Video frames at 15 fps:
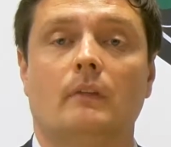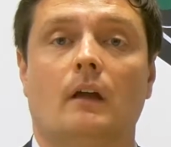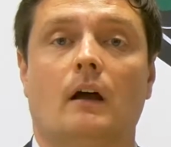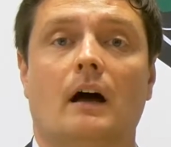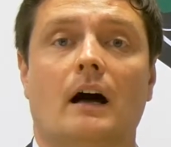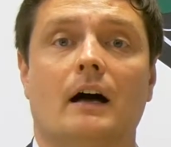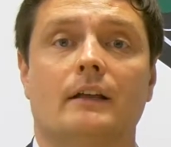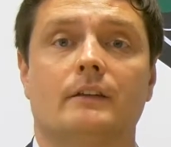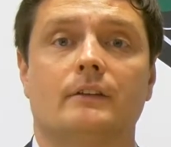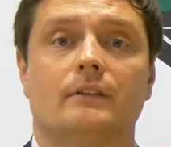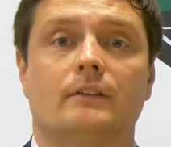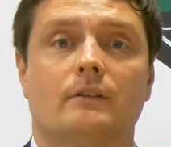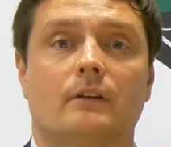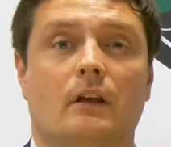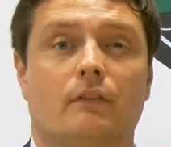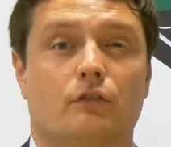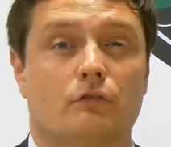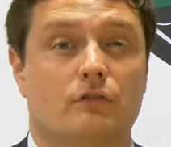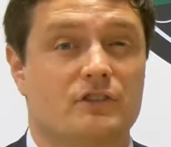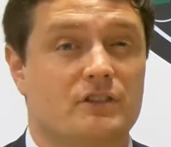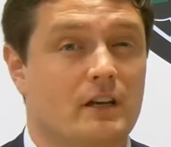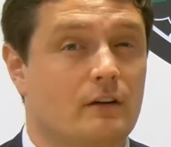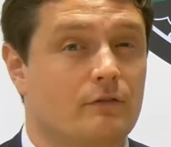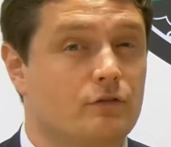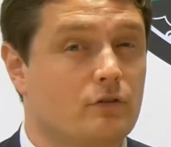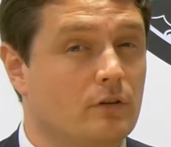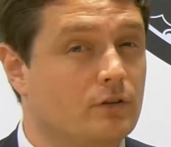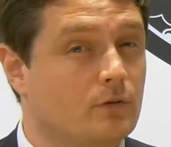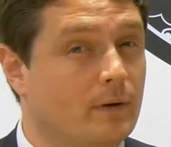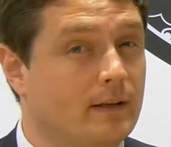and if you reserve sort
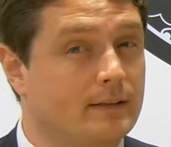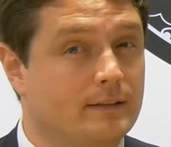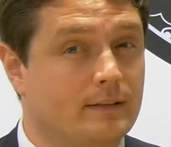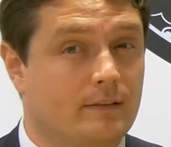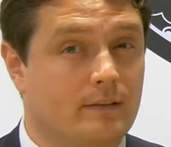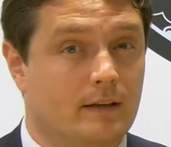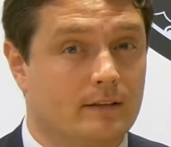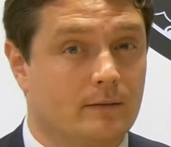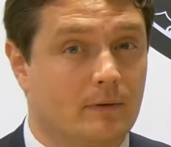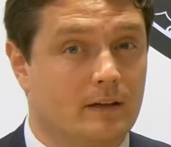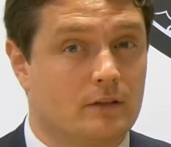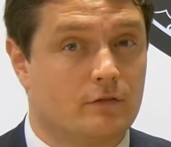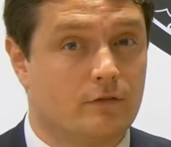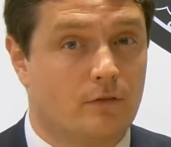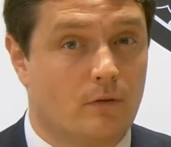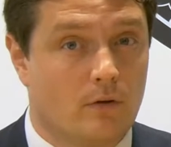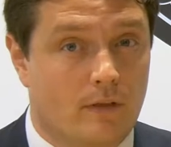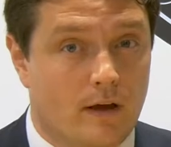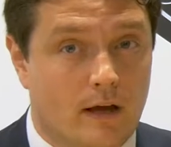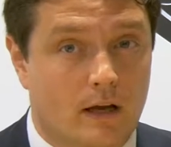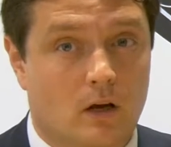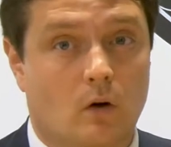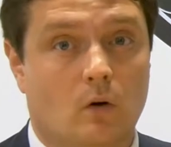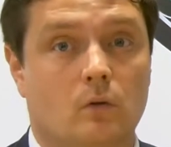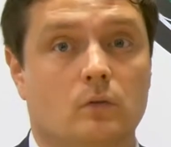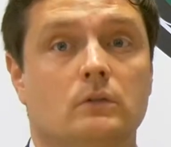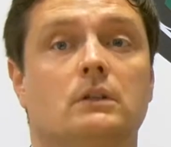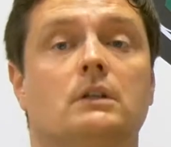of 20 to 30 minutes for that call,